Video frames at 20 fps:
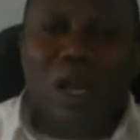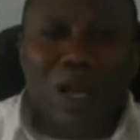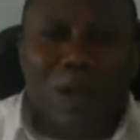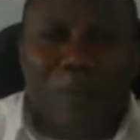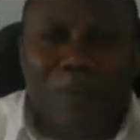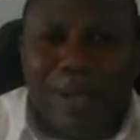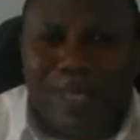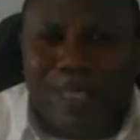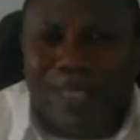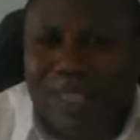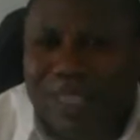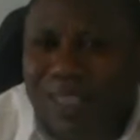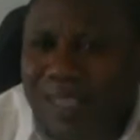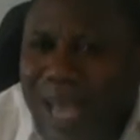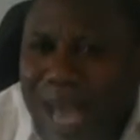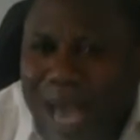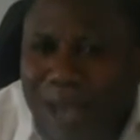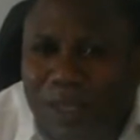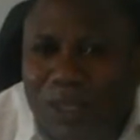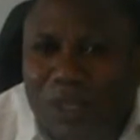the person is
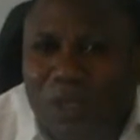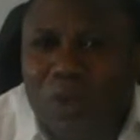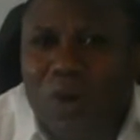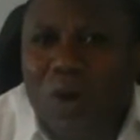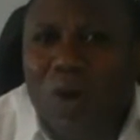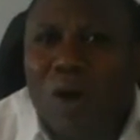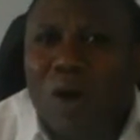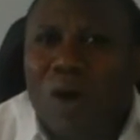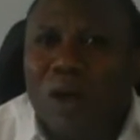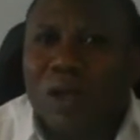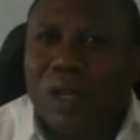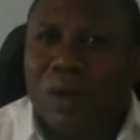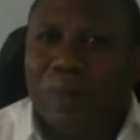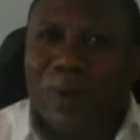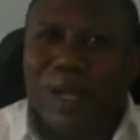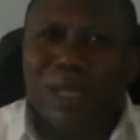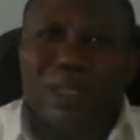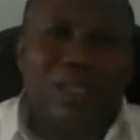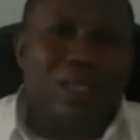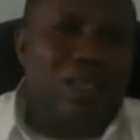handsome, the
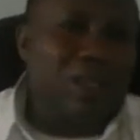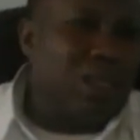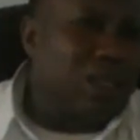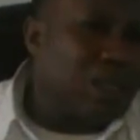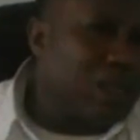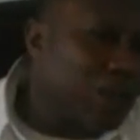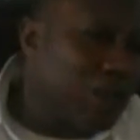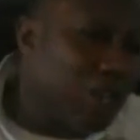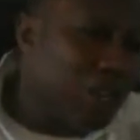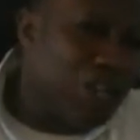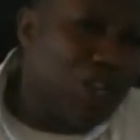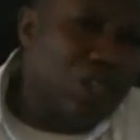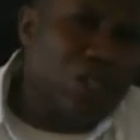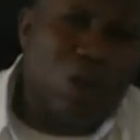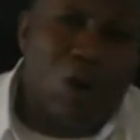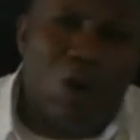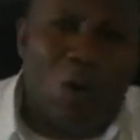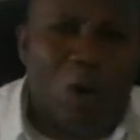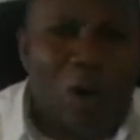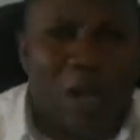person is rich
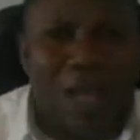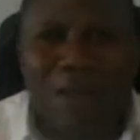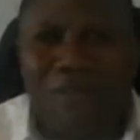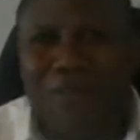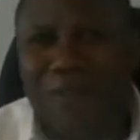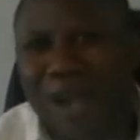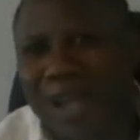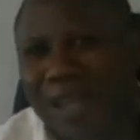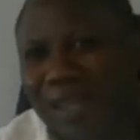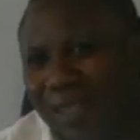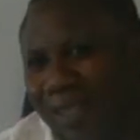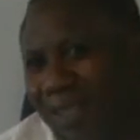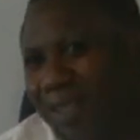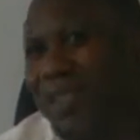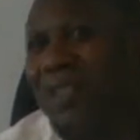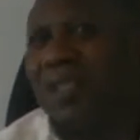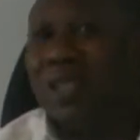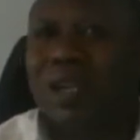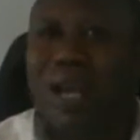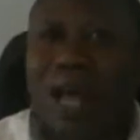or whatever. Is
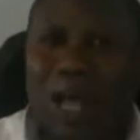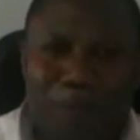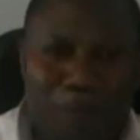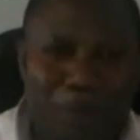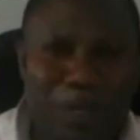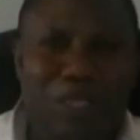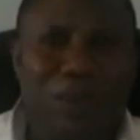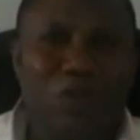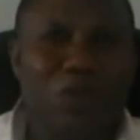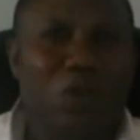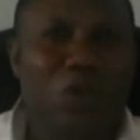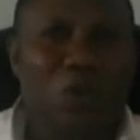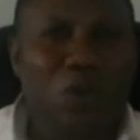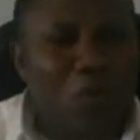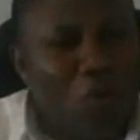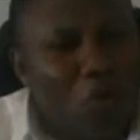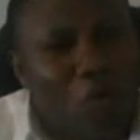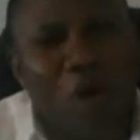this the right person for you?